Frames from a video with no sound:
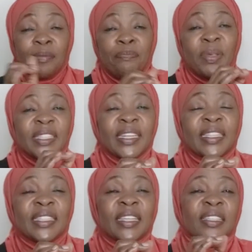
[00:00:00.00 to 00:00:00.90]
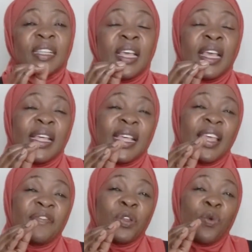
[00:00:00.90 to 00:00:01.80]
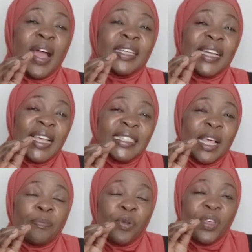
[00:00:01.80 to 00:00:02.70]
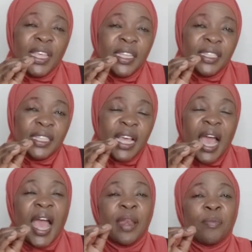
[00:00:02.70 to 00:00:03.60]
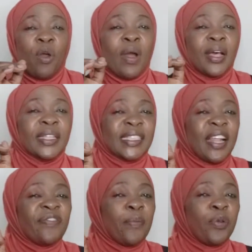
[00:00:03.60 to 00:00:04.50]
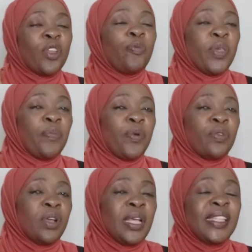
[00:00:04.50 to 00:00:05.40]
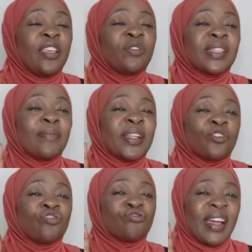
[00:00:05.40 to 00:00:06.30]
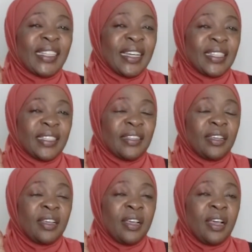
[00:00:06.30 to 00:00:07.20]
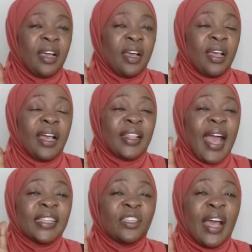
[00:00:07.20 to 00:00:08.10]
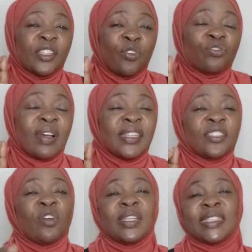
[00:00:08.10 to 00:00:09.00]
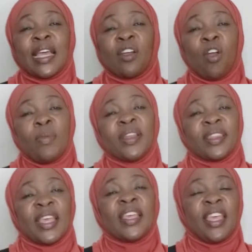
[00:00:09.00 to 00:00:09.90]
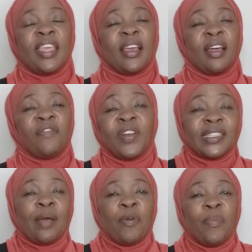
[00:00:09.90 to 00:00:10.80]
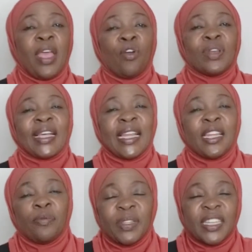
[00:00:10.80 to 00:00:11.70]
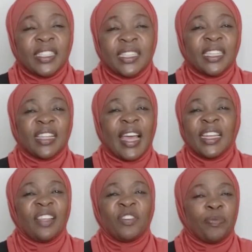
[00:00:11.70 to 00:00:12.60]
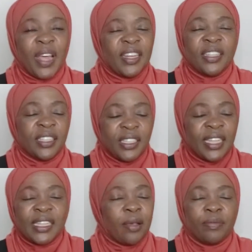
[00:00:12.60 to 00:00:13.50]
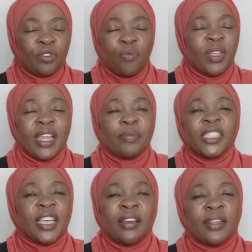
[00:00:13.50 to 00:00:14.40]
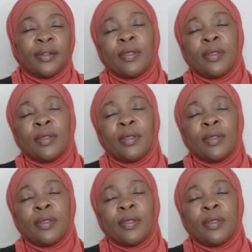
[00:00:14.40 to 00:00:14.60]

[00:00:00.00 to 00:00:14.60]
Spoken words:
businesses even want less employees and more self-employed people. They use them as contractors. As contractors. So it's a common thing here. For example, me, I own a cleaning business. I didn't even plan this. It just came to me. Let me share it.